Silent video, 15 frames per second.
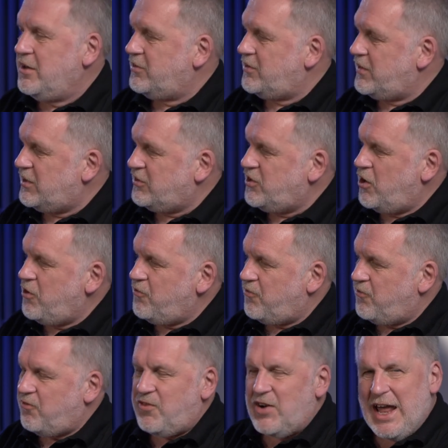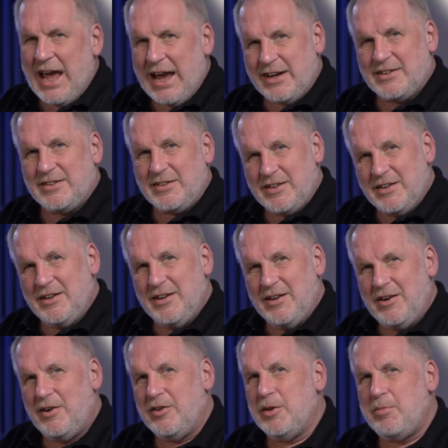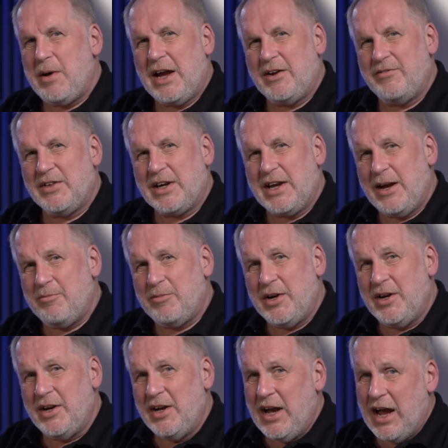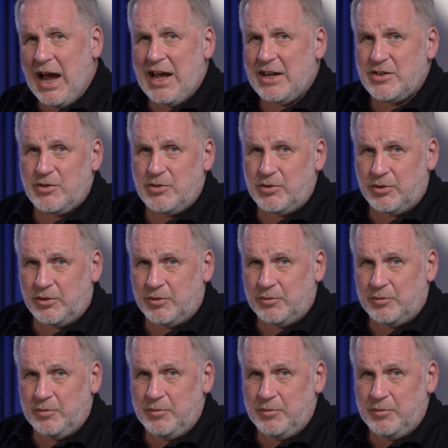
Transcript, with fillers: so there's no flex on the back of the camera at all.